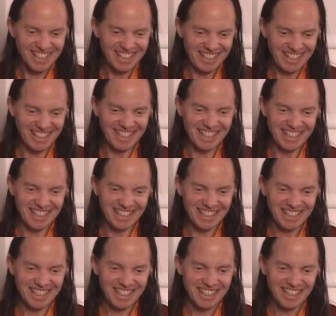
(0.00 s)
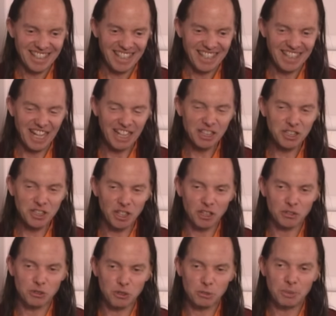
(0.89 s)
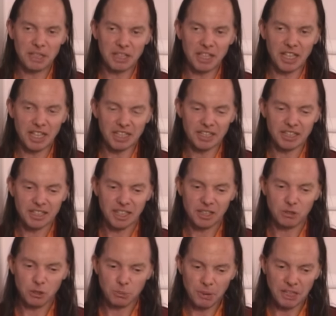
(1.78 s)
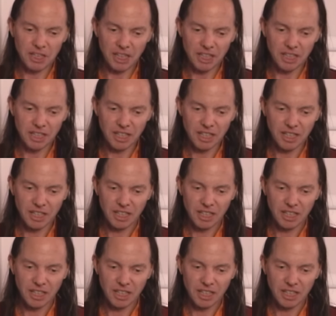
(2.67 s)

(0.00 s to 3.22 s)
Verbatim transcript: You know? And that's called Drupiten. Say Drupiten.